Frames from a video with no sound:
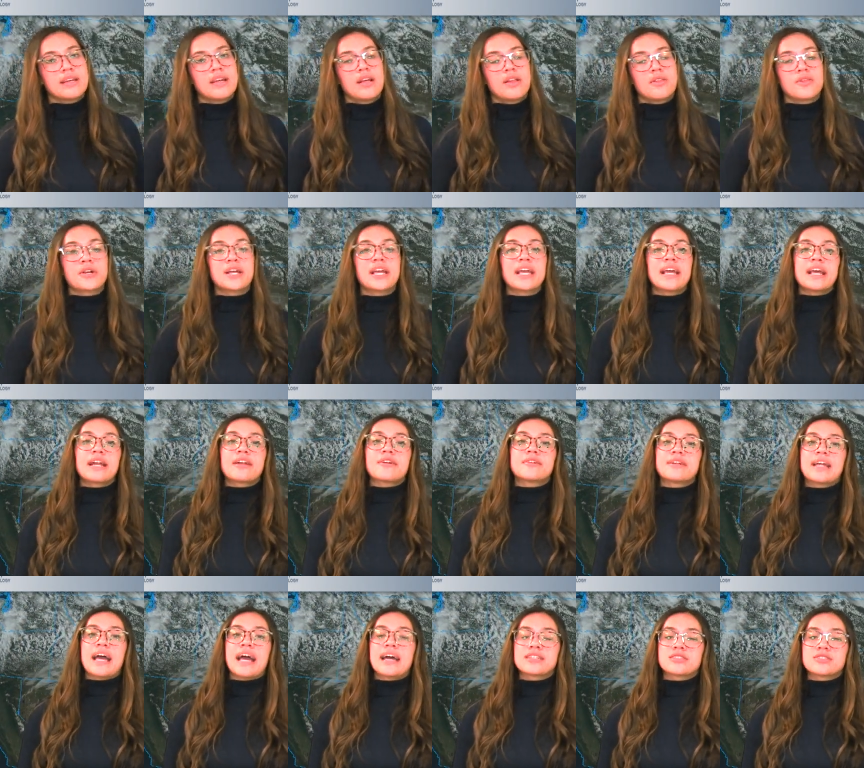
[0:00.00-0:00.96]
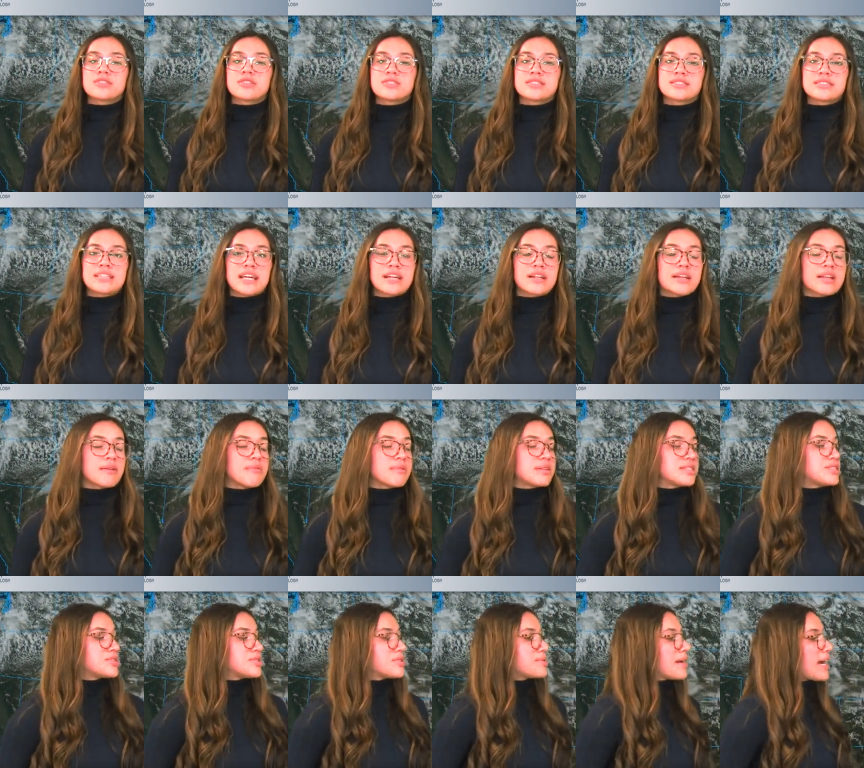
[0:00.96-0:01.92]
Looking at our national satellite, we
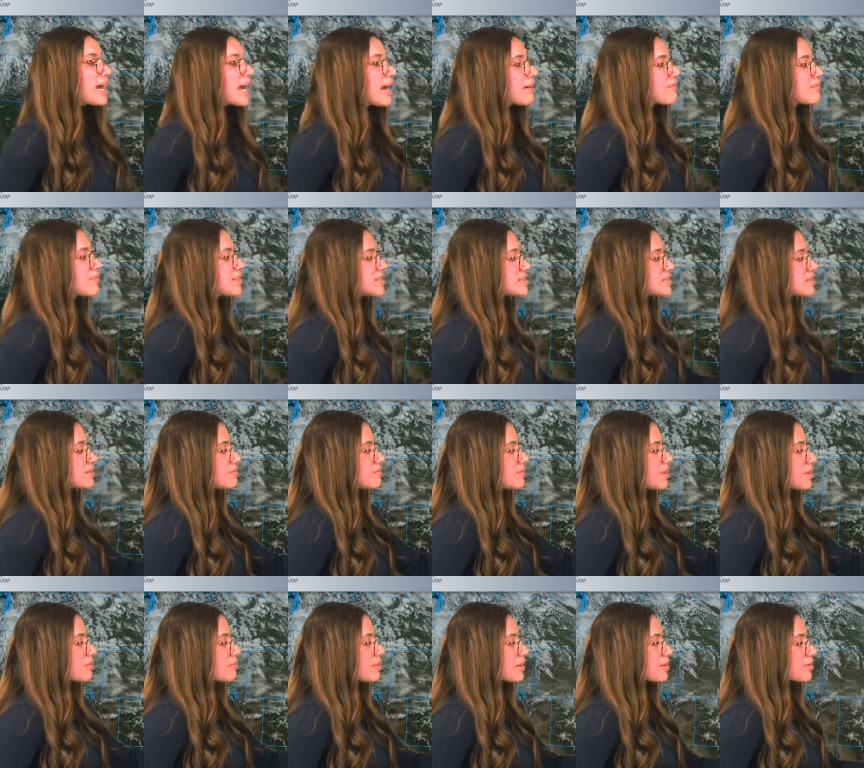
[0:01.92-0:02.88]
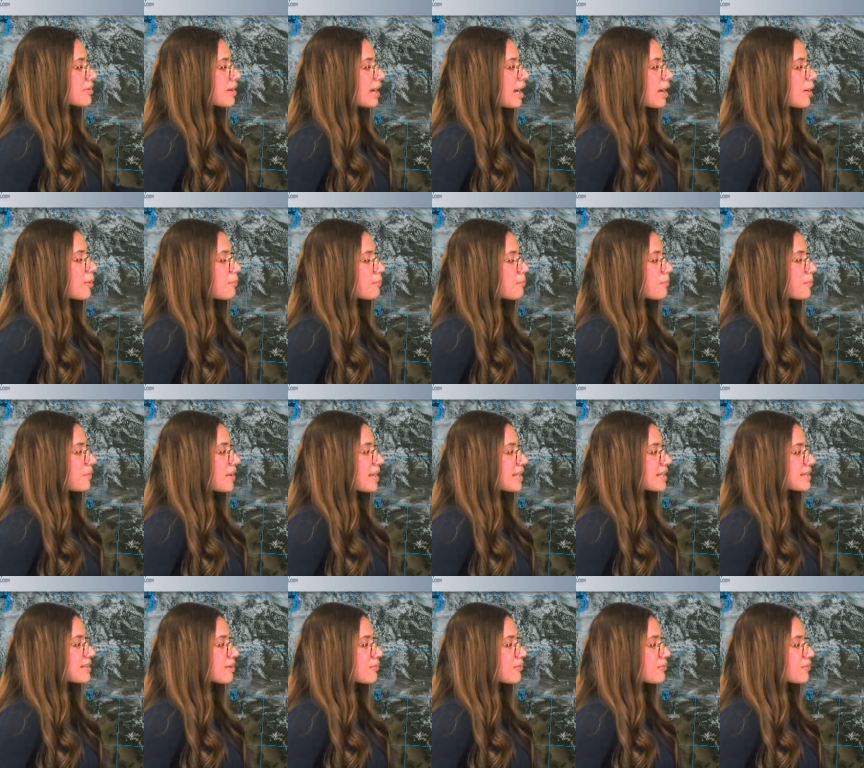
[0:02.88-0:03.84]
do have this severe weather
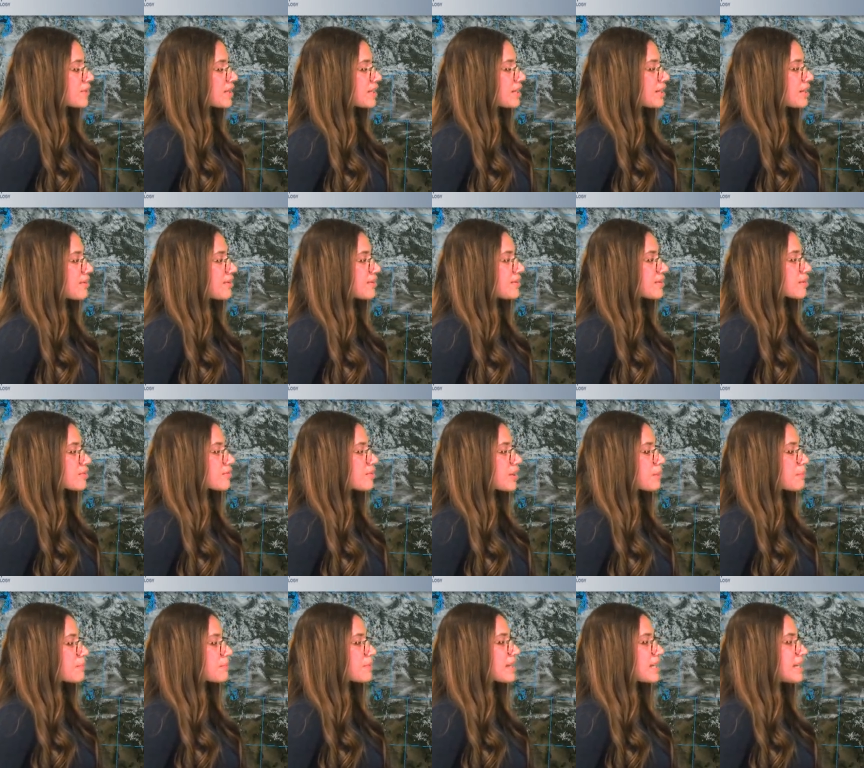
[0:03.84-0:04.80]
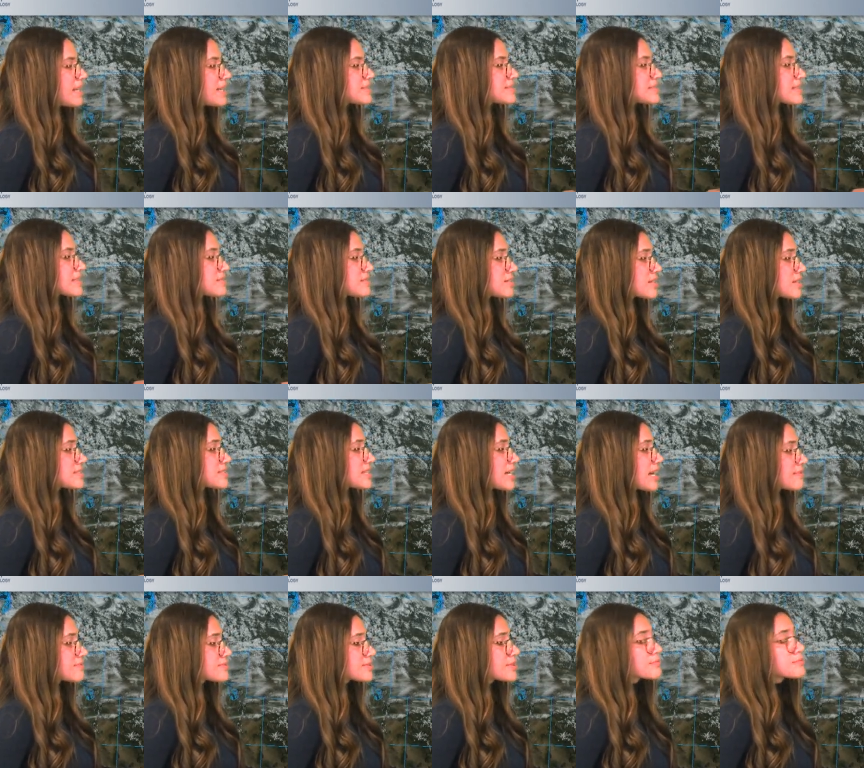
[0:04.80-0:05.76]
outbreak over here in the Great Plains that does
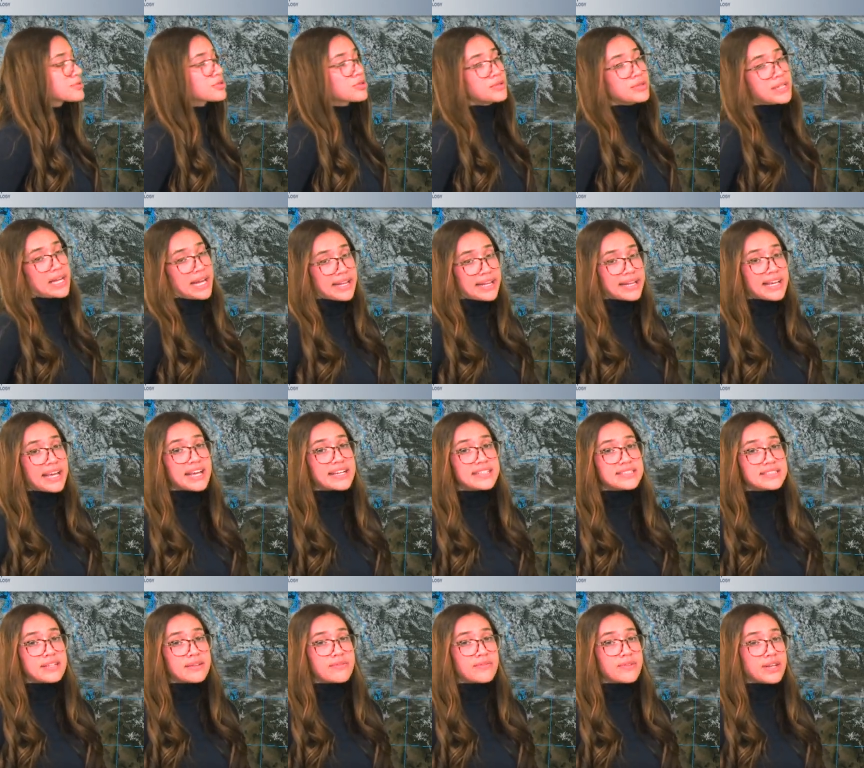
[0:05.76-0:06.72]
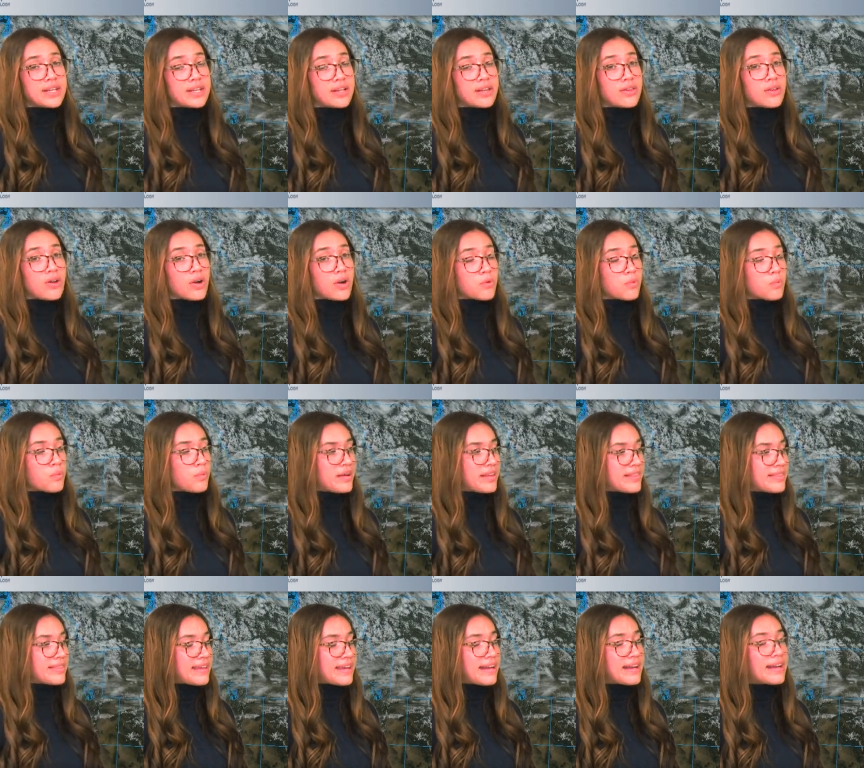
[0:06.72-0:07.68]
have some tornadic activity along
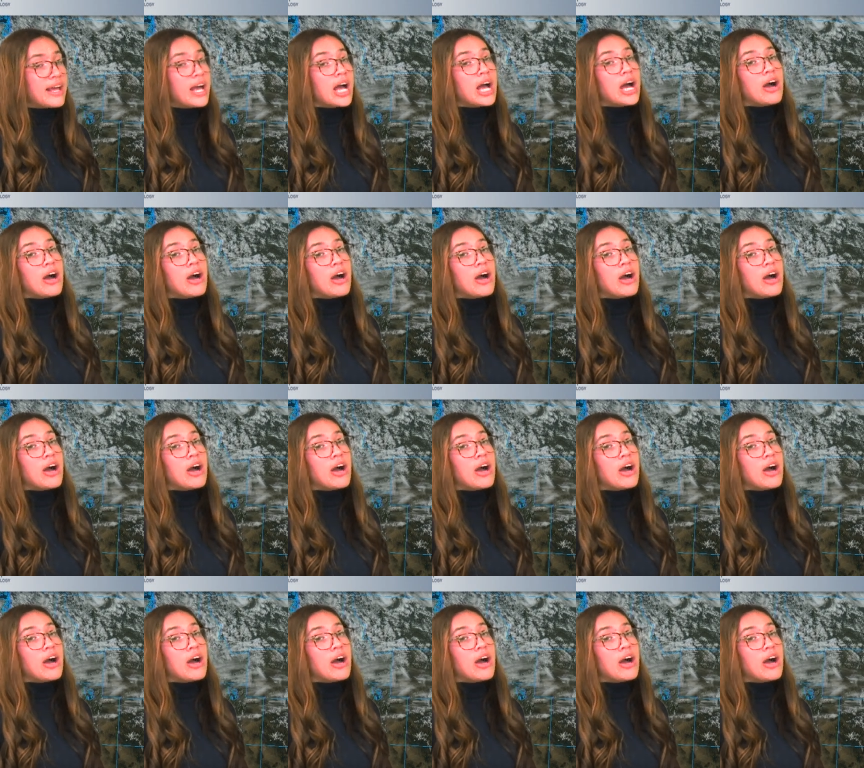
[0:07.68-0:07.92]
with it.